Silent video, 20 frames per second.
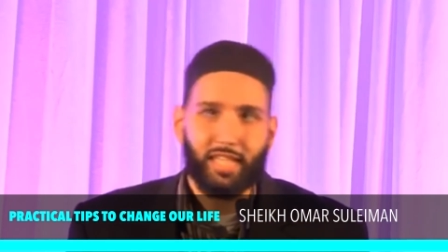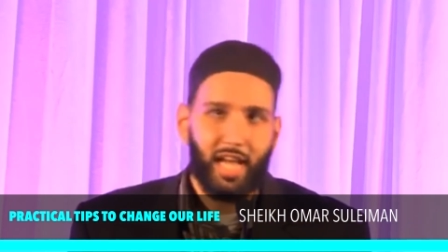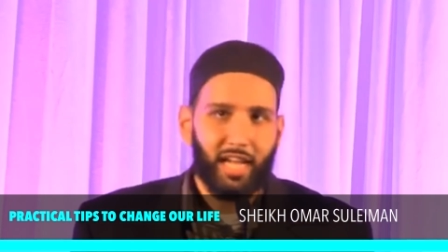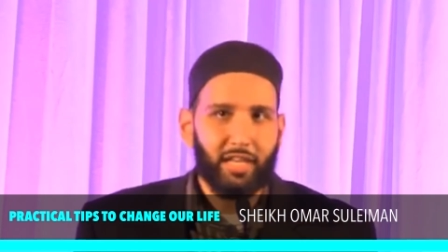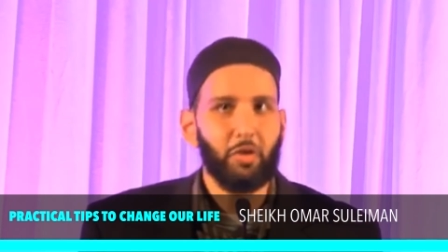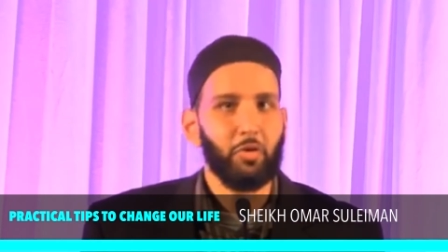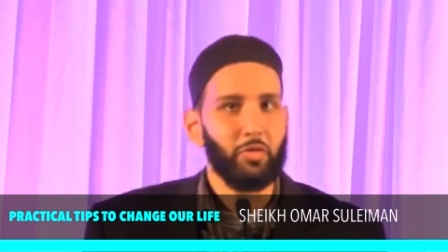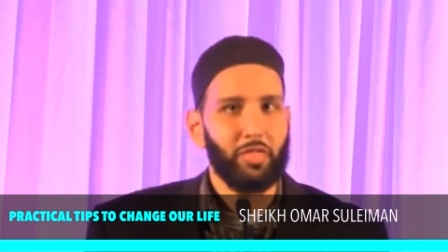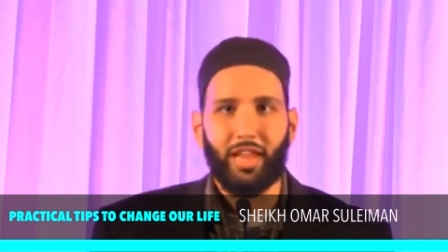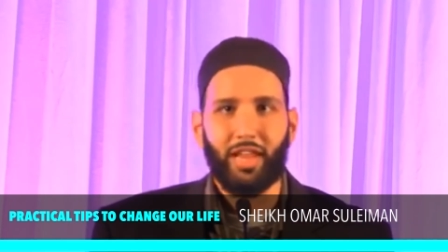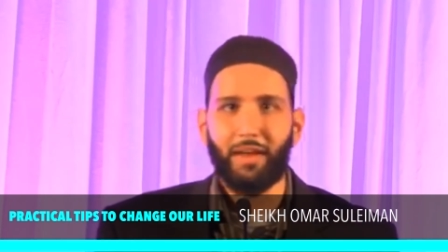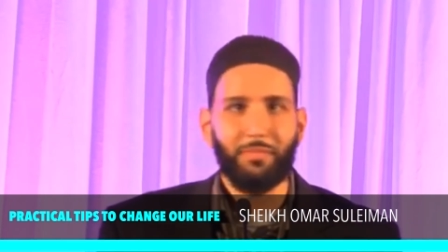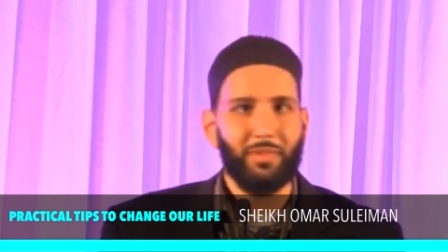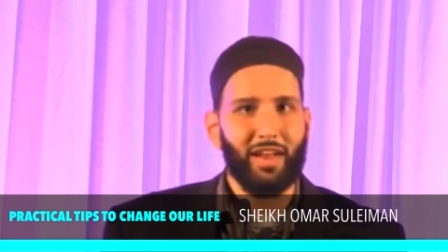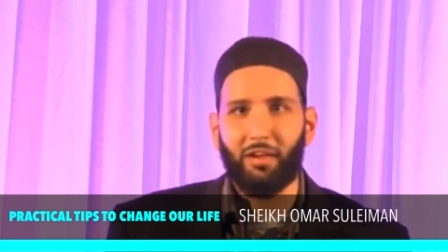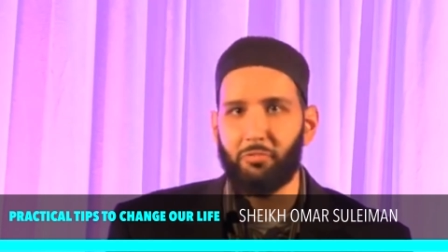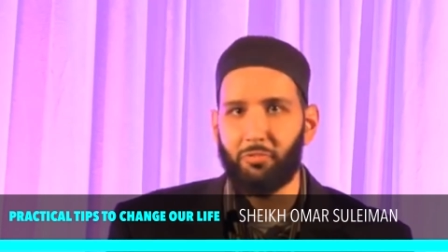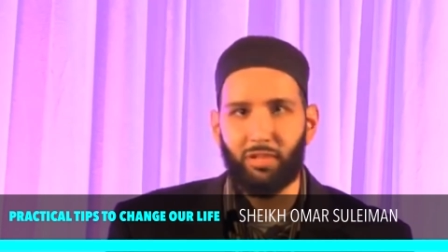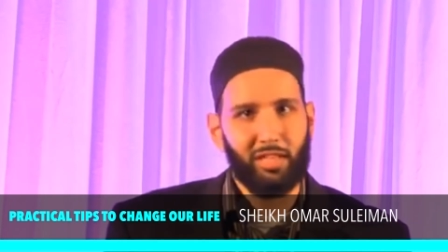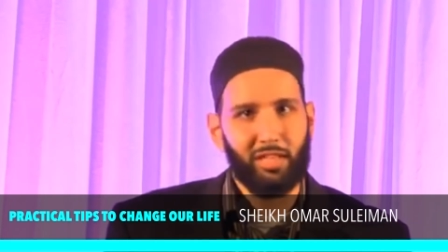I know that I'm
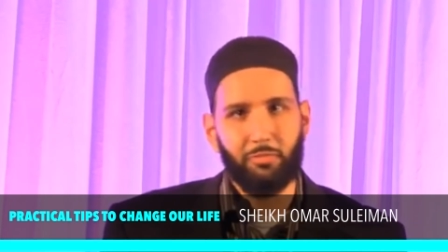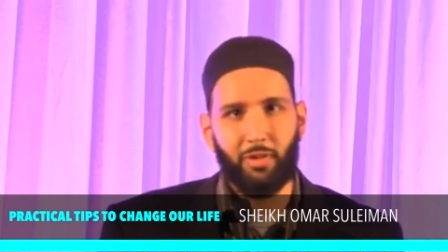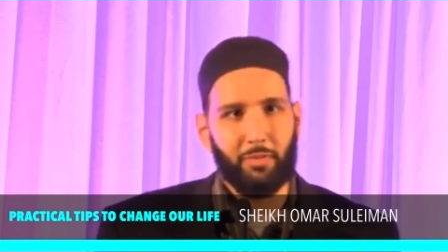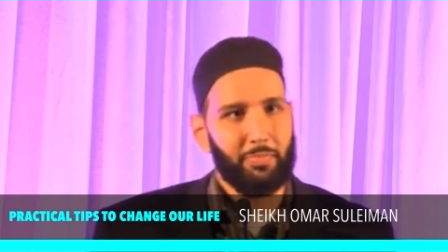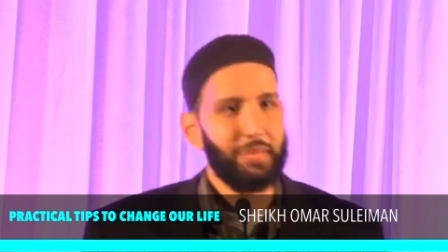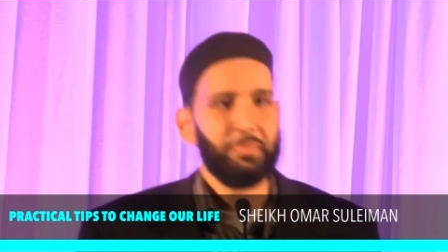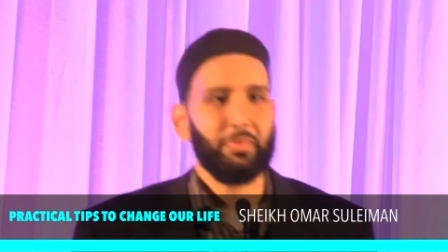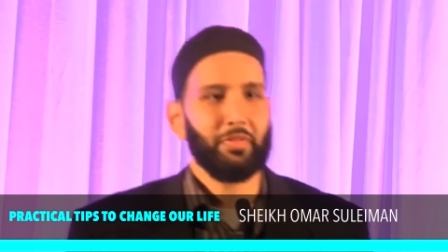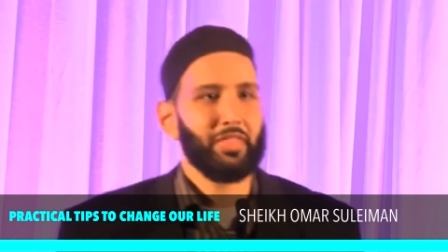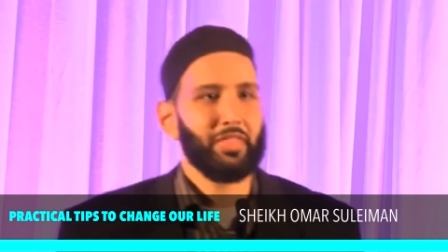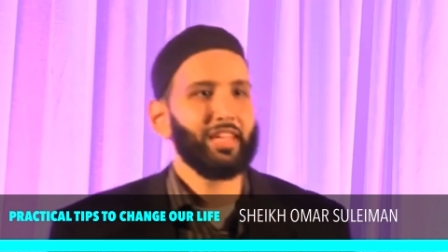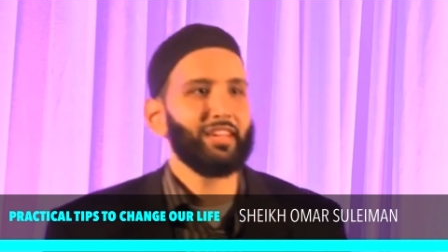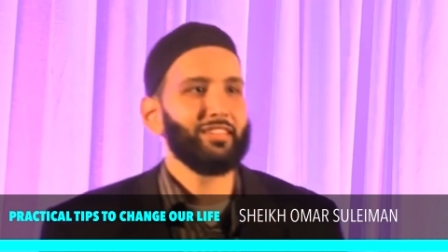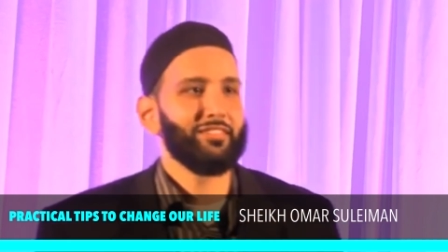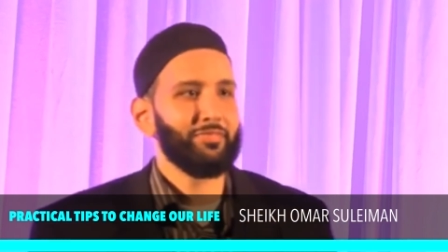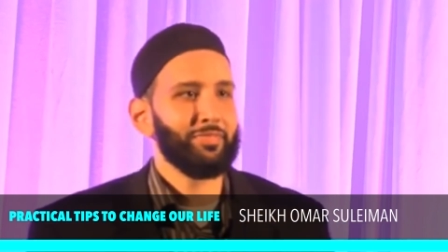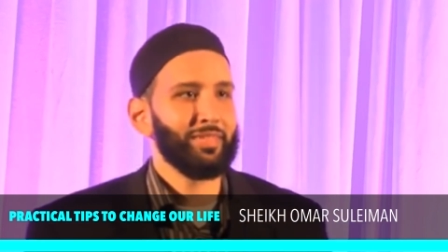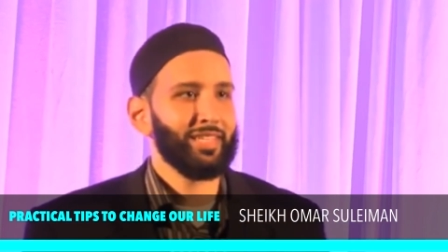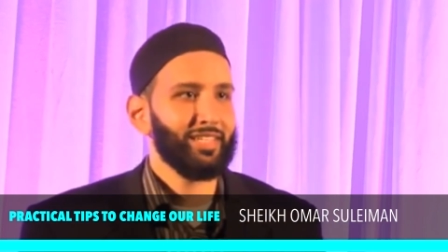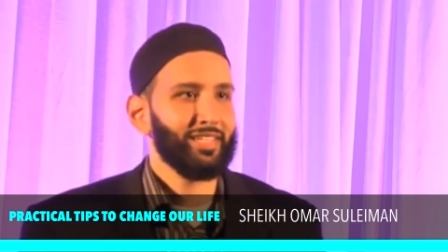not really what people think
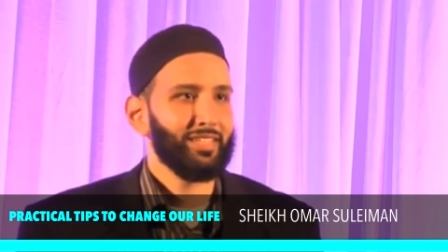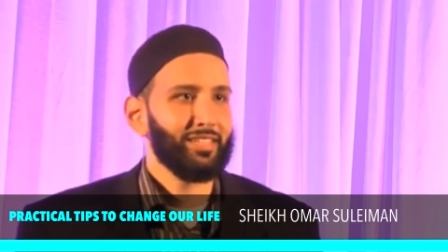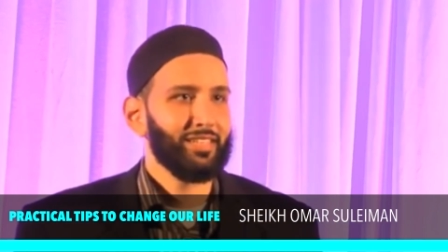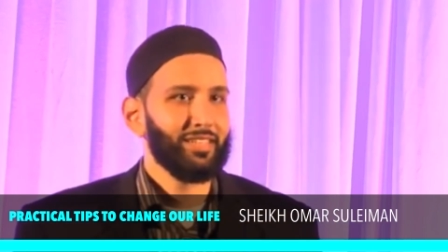of me.